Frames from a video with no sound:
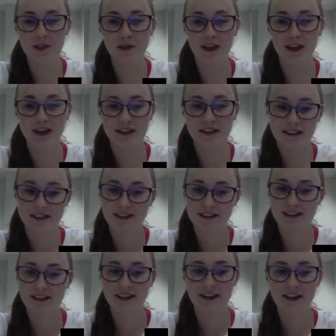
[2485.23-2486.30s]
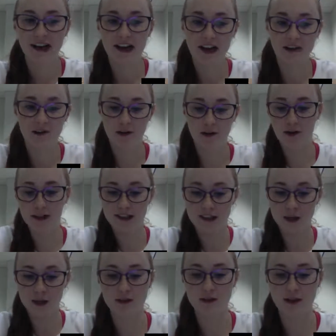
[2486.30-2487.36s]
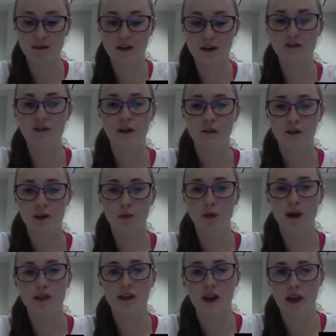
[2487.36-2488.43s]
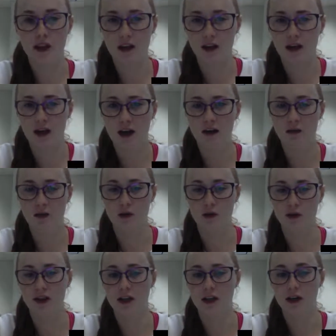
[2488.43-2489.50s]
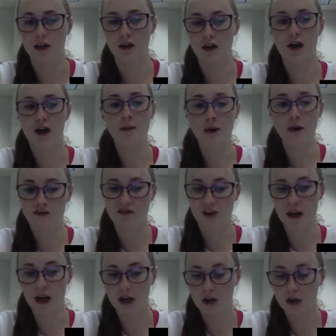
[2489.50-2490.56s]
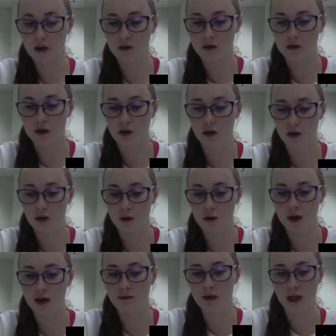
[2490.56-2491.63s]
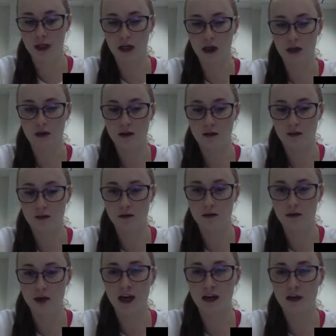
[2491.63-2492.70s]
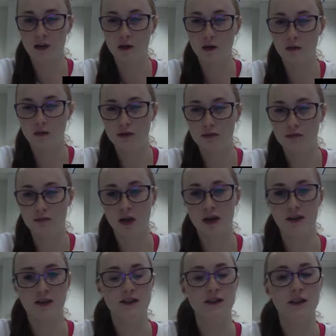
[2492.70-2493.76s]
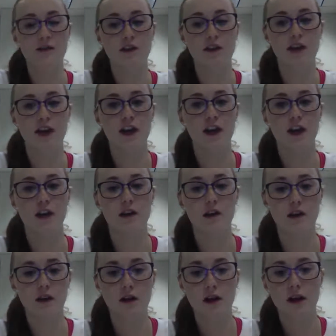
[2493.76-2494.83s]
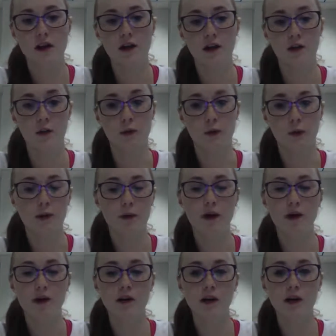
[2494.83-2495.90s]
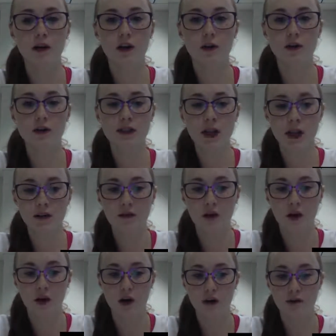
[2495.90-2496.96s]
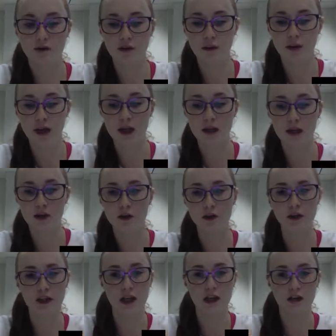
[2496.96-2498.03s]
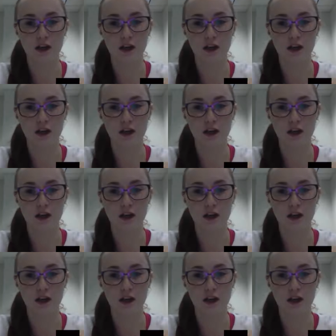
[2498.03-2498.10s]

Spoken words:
Like, I don't know. It's so different from the way that I learned. Like, I'm not from Idaho, so even like the Idaho like stuff that they did like when we were all younger was kind of hard for me to understand.